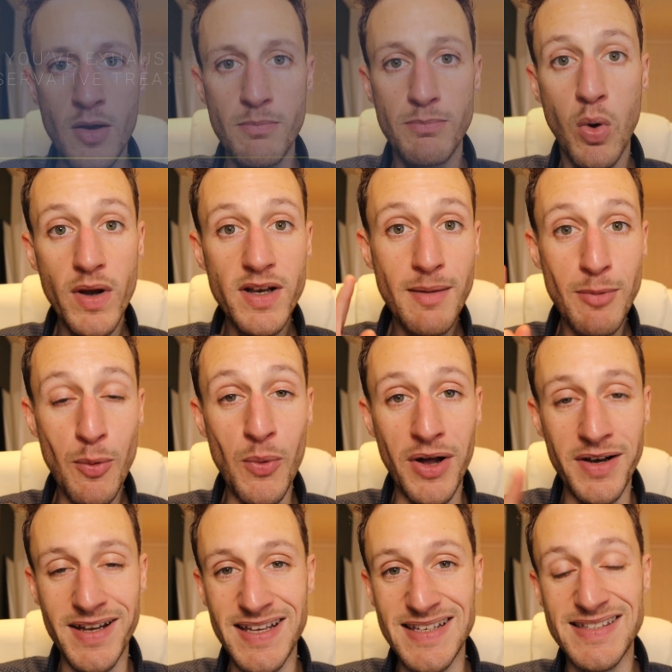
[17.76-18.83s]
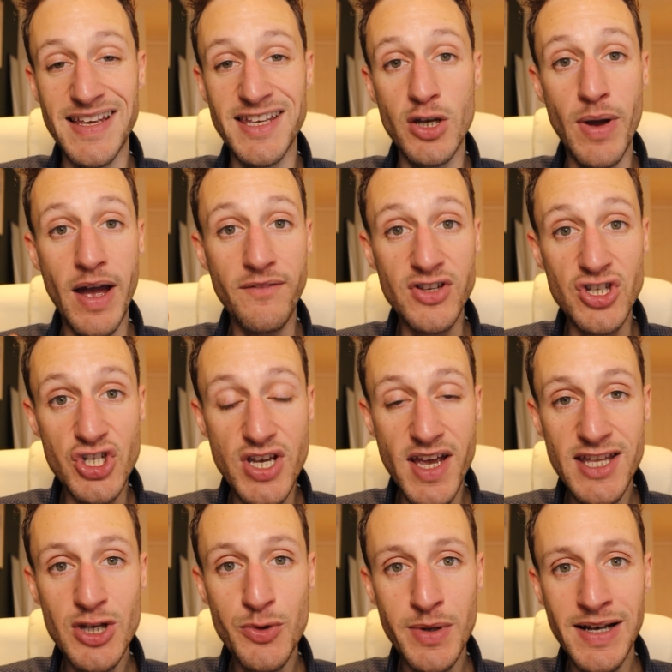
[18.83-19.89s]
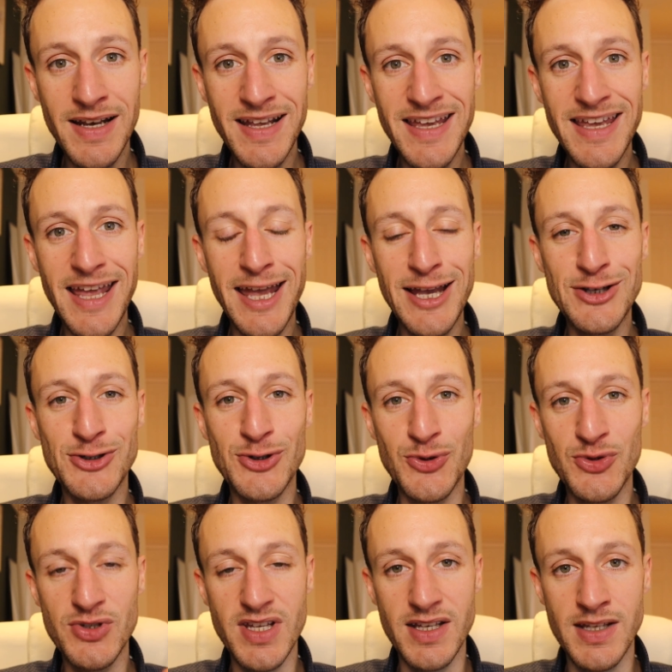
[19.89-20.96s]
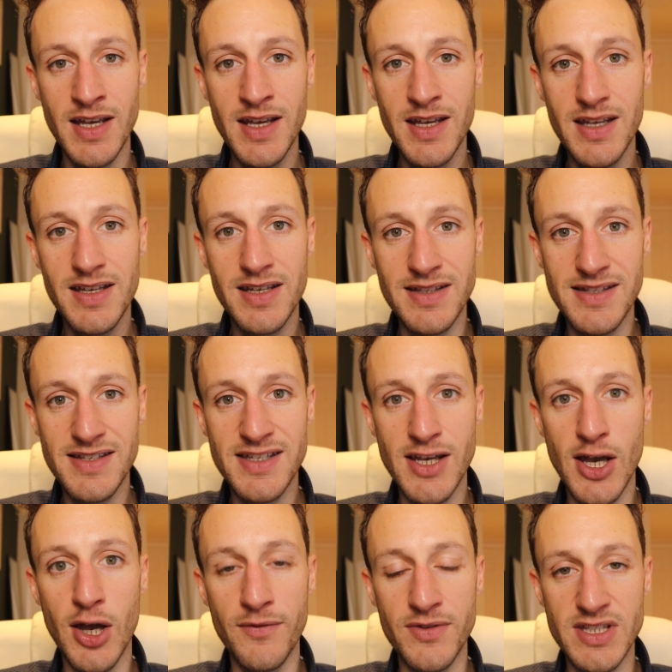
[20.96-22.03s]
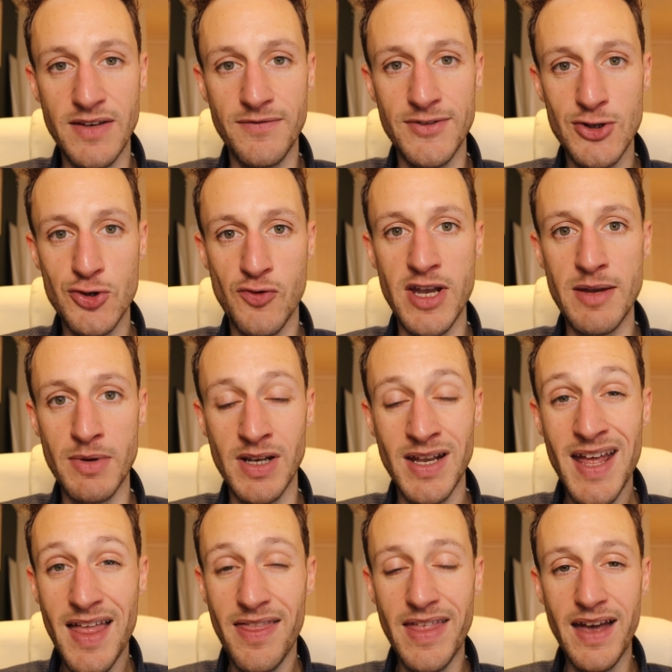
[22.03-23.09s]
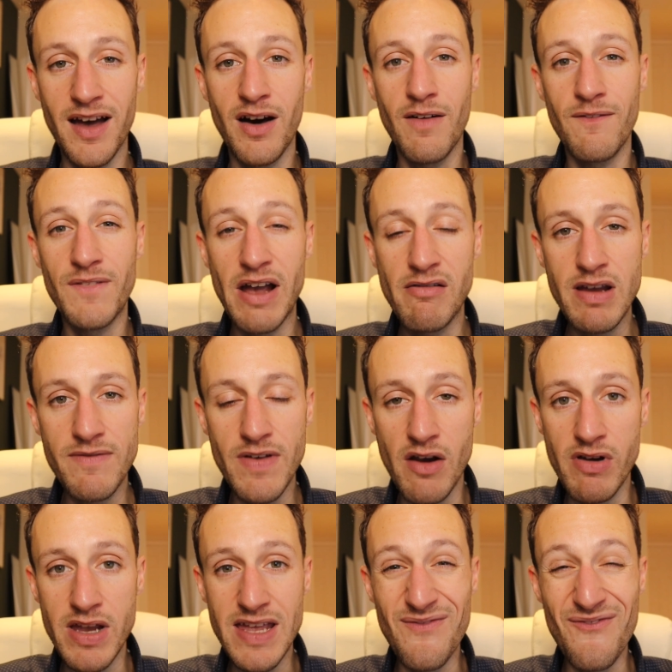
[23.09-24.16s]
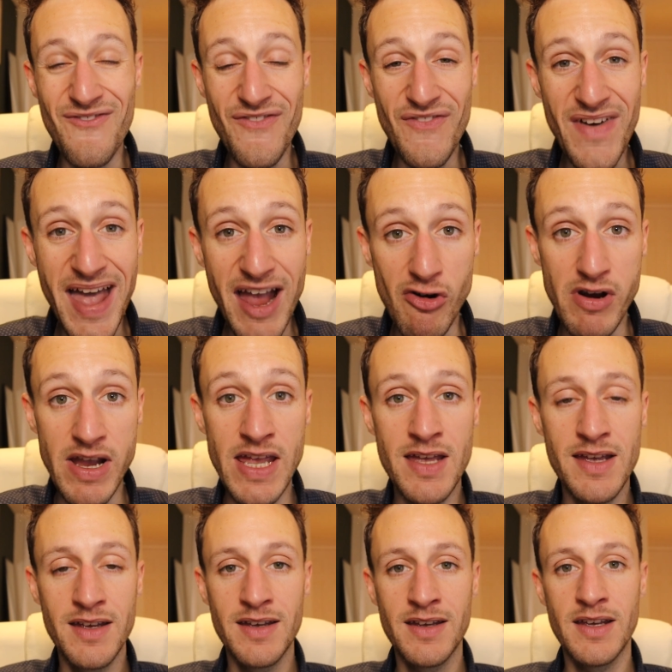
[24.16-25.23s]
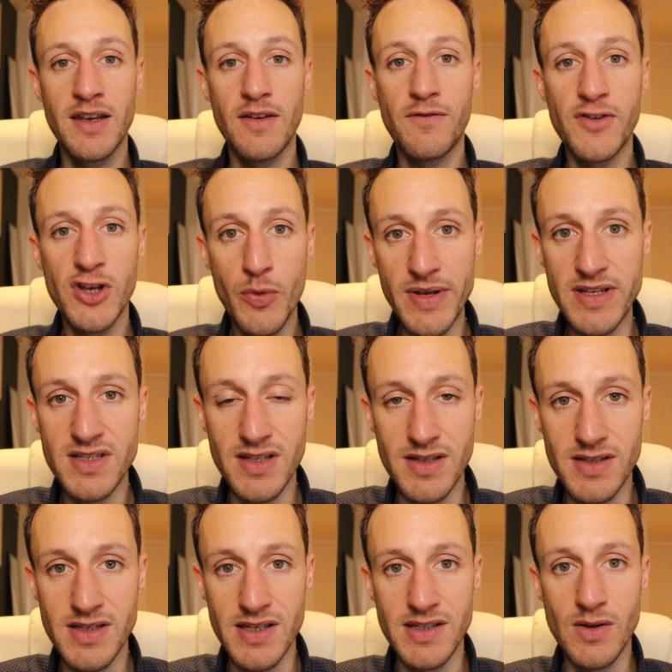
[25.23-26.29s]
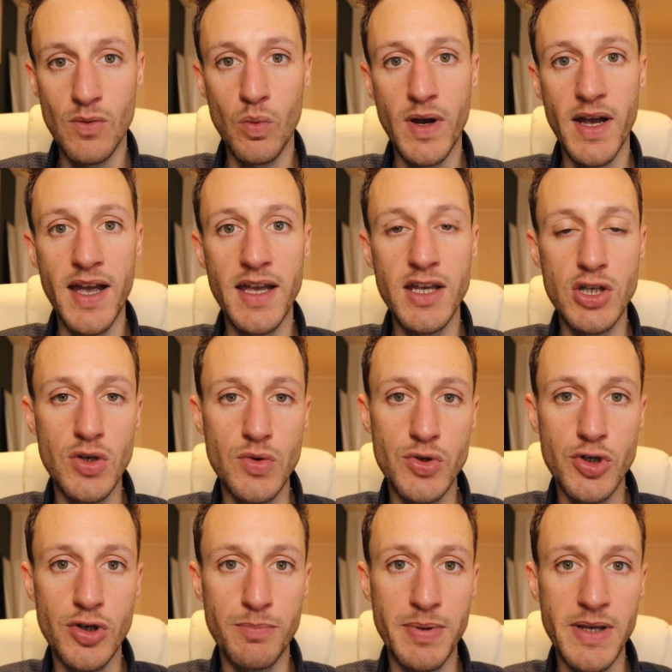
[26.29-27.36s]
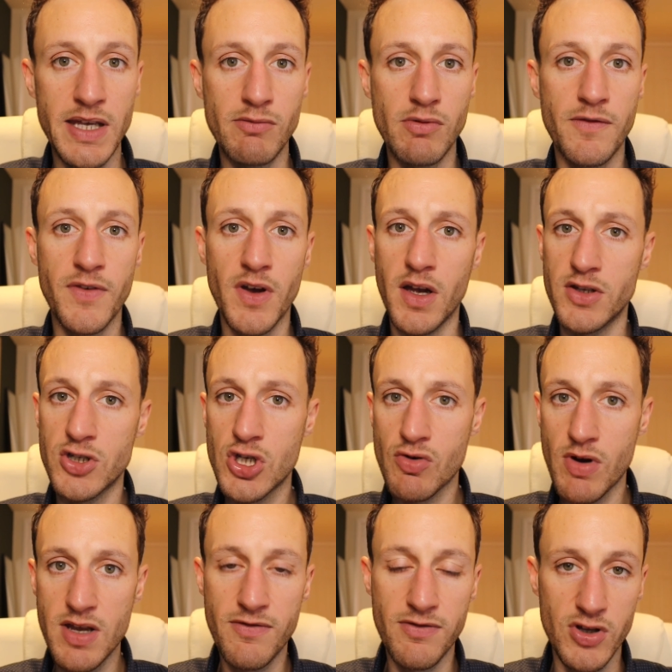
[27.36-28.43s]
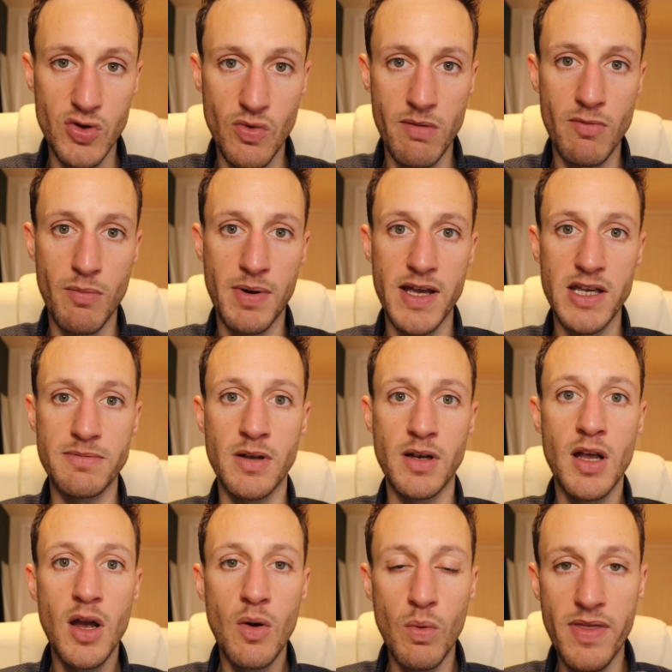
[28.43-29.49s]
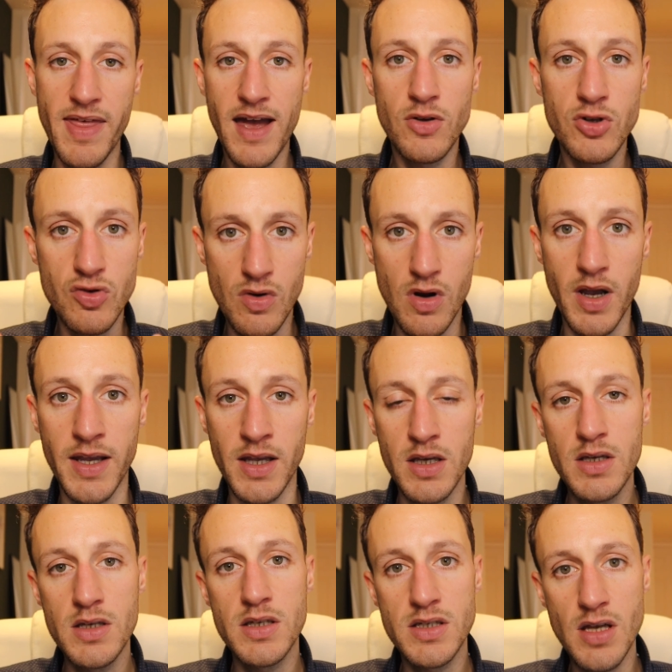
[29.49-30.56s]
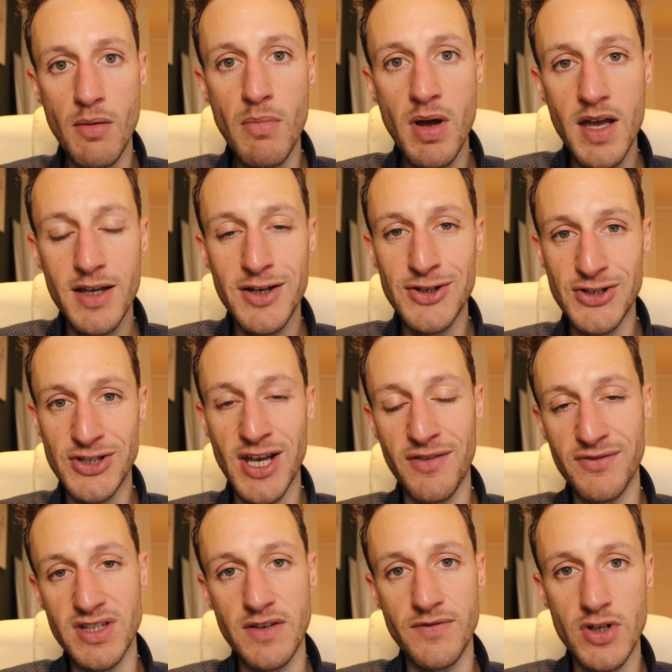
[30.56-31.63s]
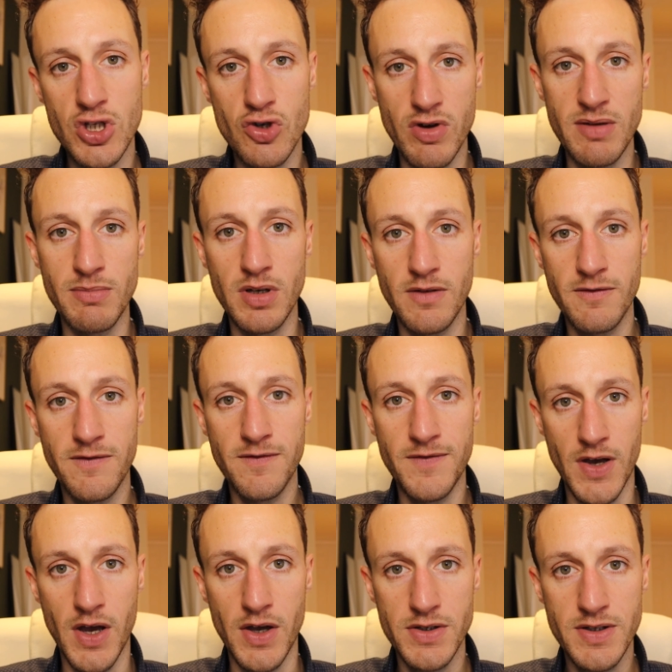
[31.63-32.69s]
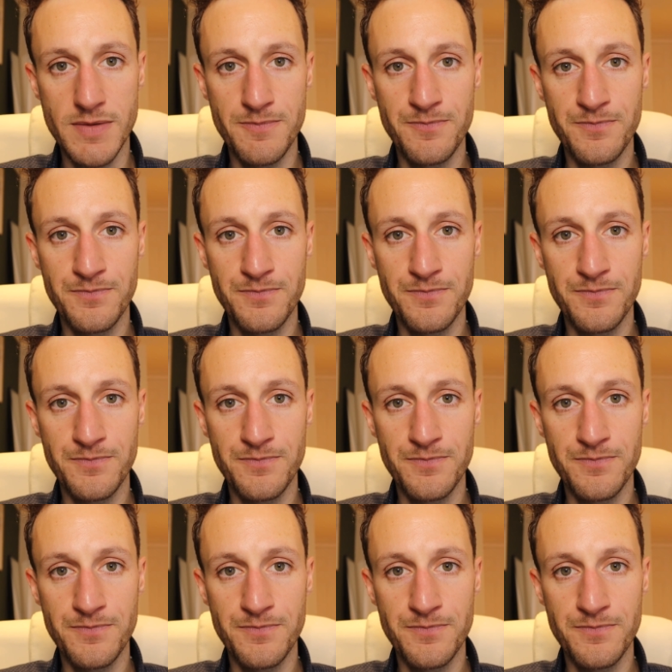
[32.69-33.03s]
Point number 1 is that you have genuinely exhausted conservative treatment. There are very few instances where you should be referred straight for a joint replacement without trying some conservative treatment first.